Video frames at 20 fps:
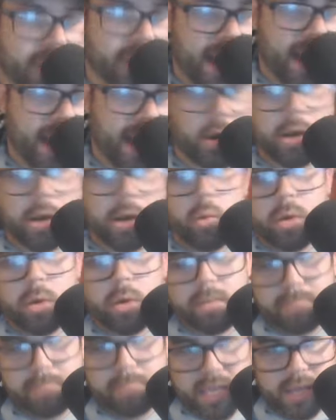matter. I don't
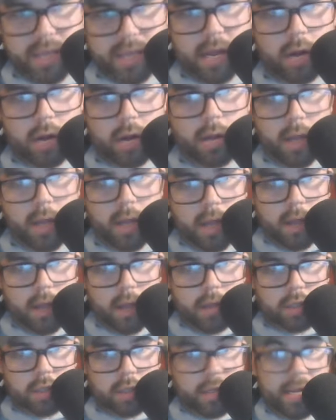want to be there.
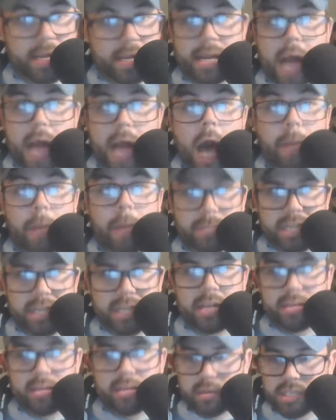So they didn't opt
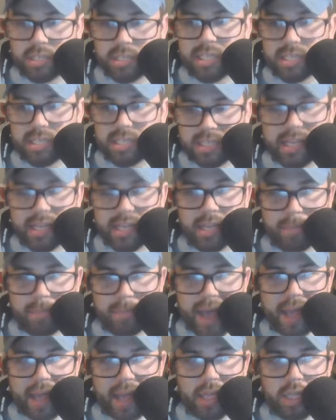in their season ticket
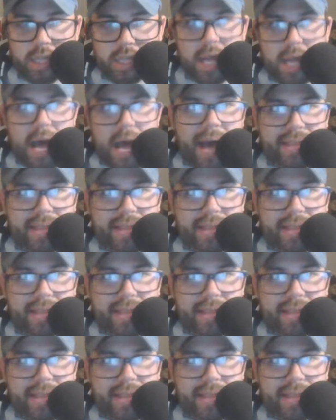package.